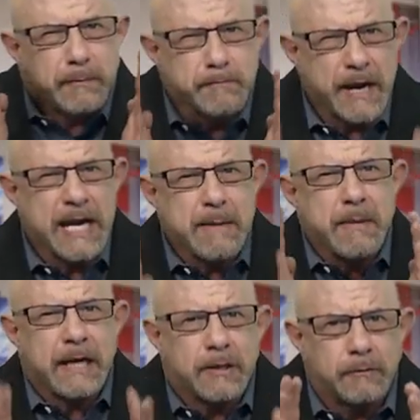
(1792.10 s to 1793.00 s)
Many
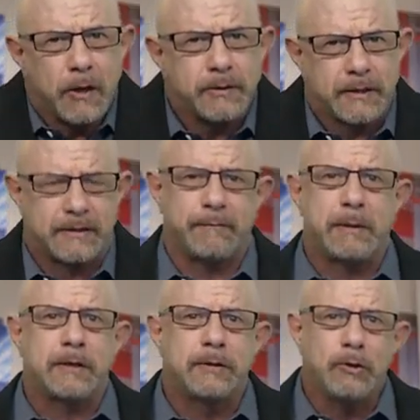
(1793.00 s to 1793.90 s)
neuroses have
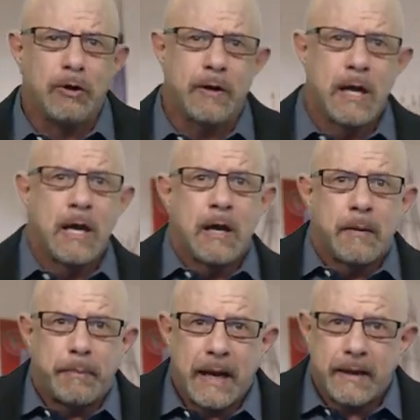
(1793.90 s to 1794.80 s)
been cured
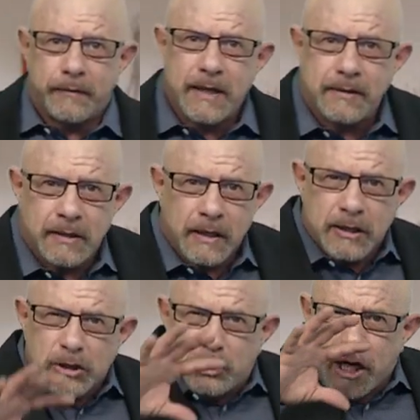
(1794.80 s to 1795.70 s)
by these
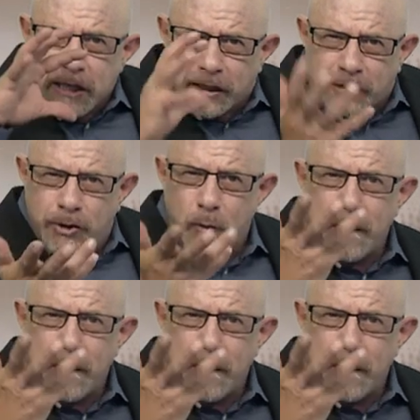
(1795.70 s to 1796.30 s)
Geniuses who